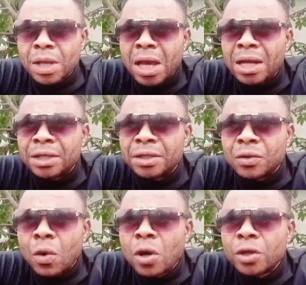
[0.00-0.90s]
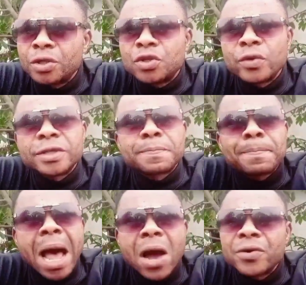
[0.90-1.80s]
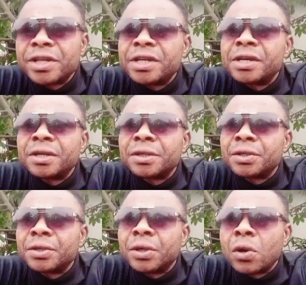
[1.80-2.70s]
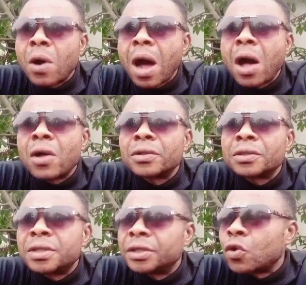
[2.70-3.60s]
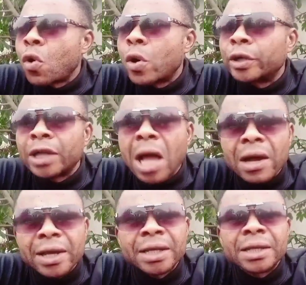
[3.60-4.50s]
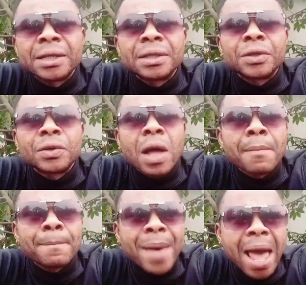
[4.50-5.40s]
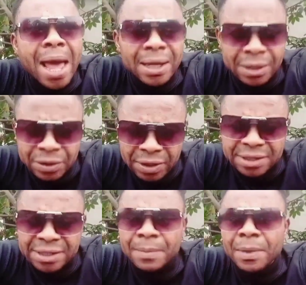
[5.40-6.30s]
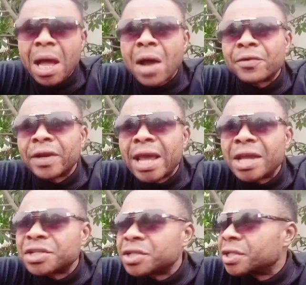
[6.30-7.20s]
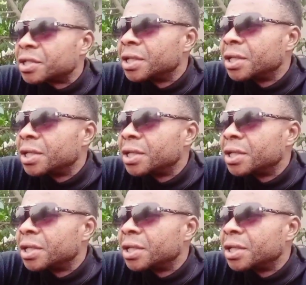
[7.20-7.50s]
and all you do is pioneer. You go out the door knocking, you come back to the same congregation,